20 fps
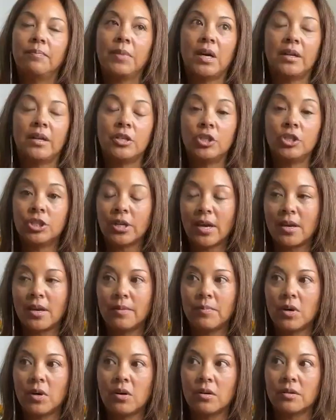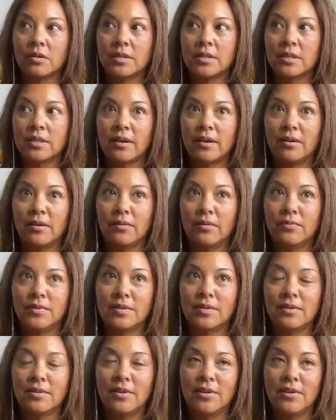body shame
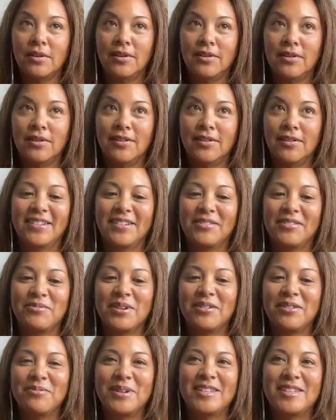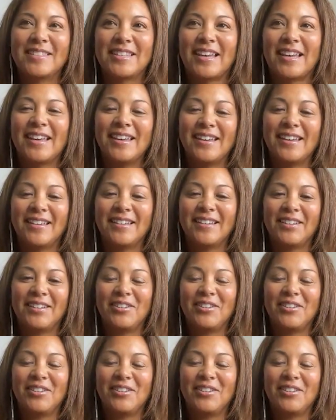ourselves. What do we say?